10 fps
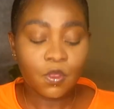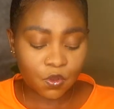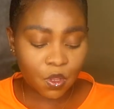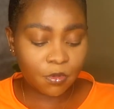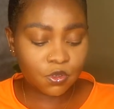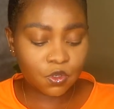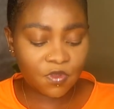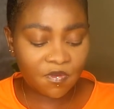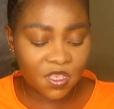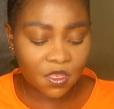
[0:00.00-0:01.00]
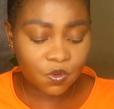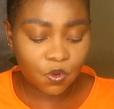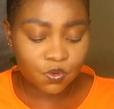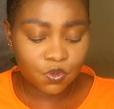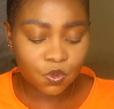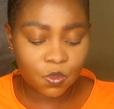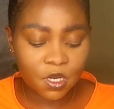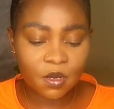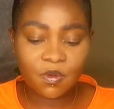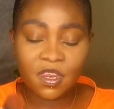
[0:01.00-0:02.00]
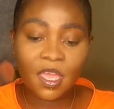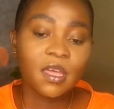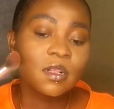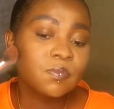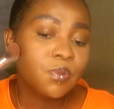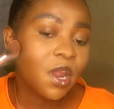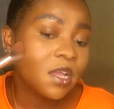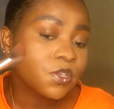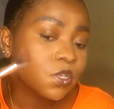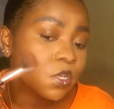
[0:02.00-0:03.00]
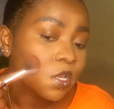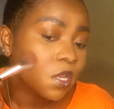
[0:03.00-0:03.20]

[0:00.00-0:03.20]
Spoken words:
So I'm going to use oversized to contour with an angled brush.